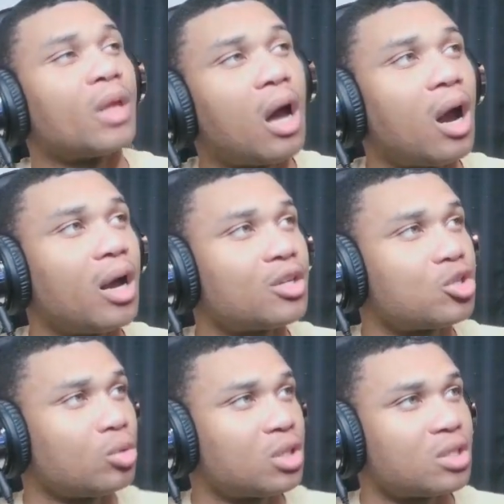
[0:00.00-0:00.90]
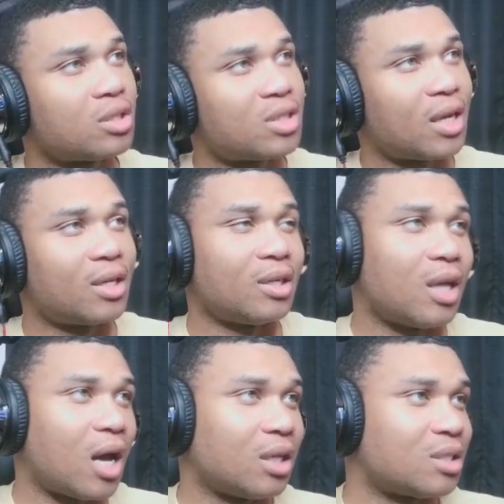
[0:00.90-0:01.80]
All right, so this looks like an
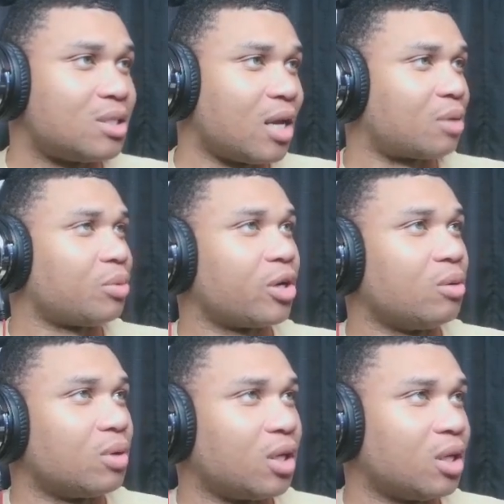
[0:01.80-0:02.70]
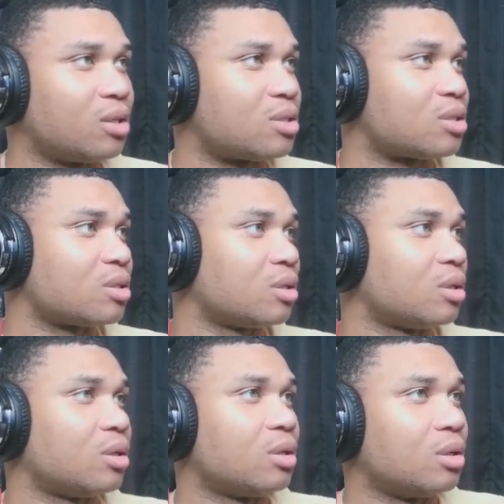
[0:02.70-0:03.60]
Annihilus deck we're going against.
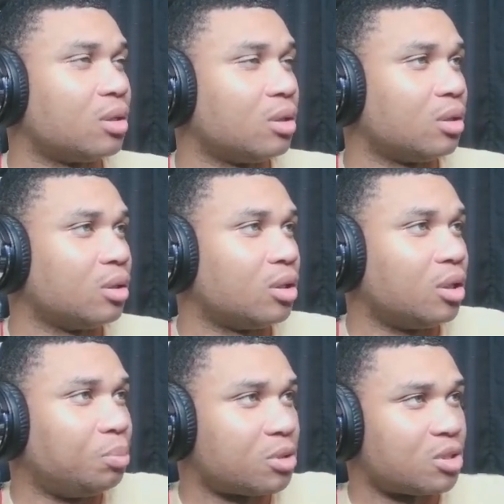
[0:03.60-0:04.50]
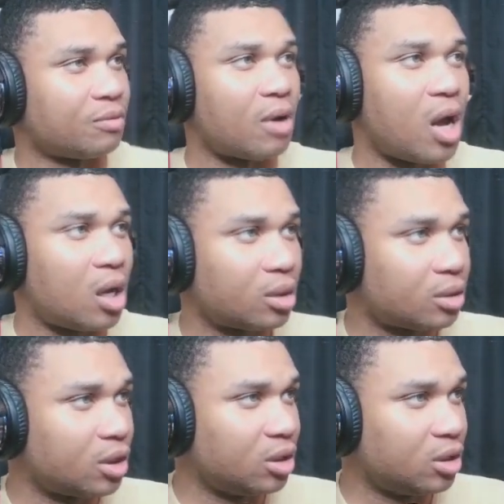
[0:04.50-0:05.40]
Puts the rock
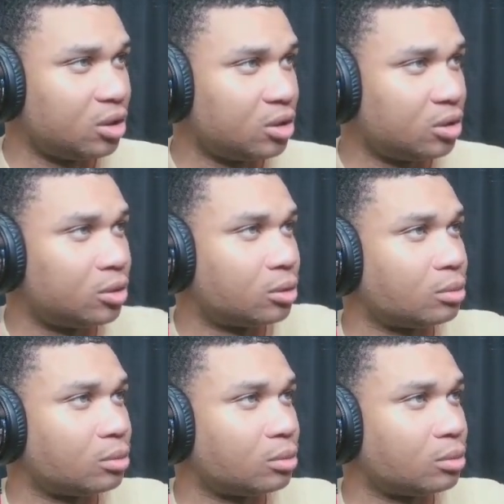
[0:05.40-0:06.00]
in.